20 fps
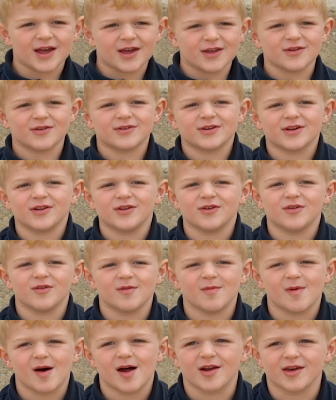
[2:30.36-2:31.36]
that you can
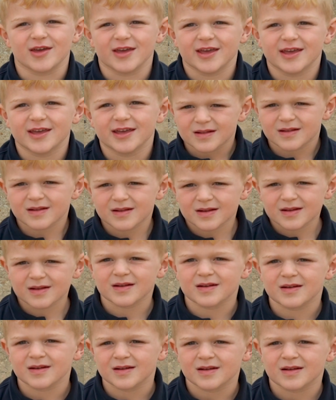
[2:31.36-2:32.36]
do about it. You think
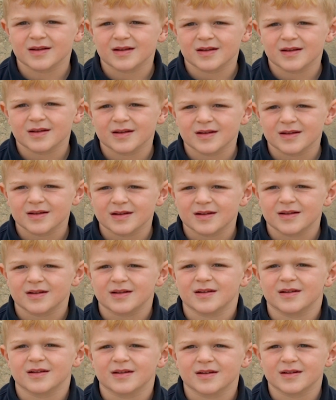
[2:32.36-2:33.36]
being a preacher is
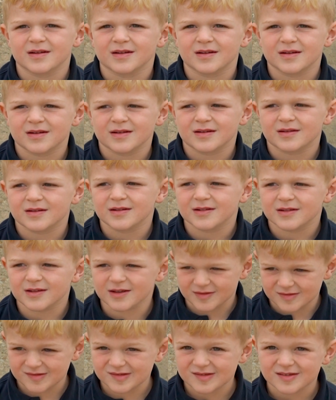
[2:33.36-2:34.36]
hard work?
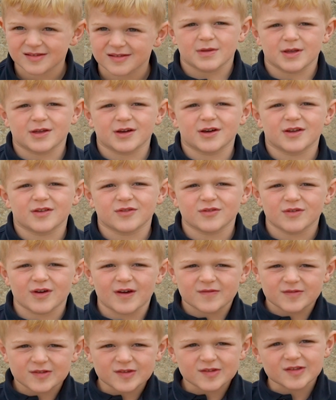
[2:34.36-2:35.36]
Yes, because you
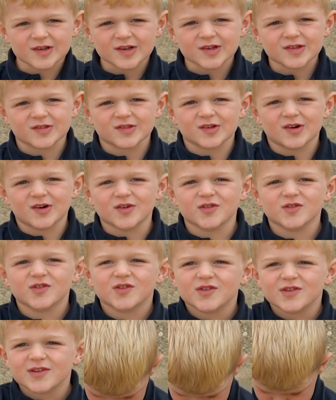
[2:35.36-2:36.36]
have to sing songs.
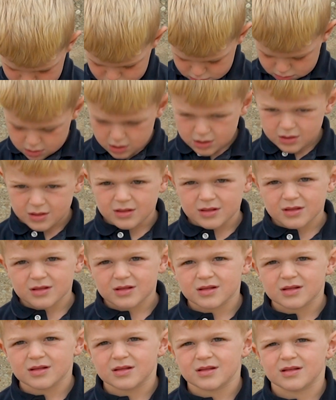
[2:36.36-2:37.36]
Did you first meet
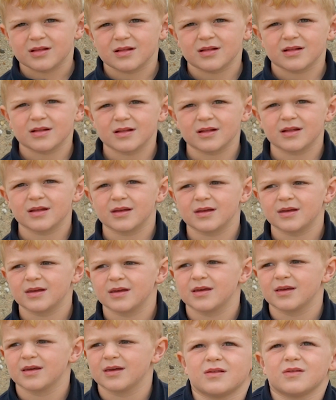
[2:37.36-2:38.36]
uh, Pastor Doug?
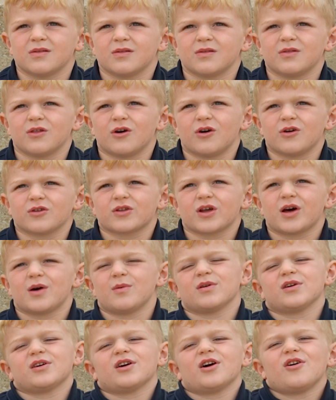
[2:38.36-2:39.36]
Long
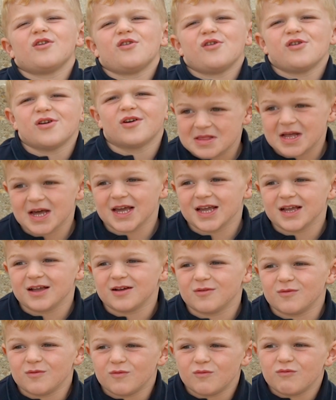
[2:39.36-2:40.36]
time ago, like
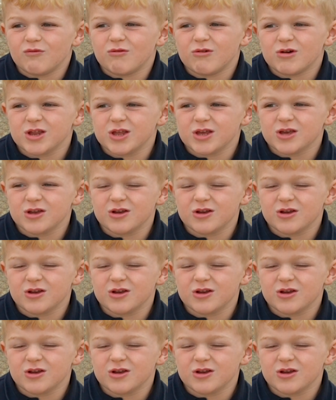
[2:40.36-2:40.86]
one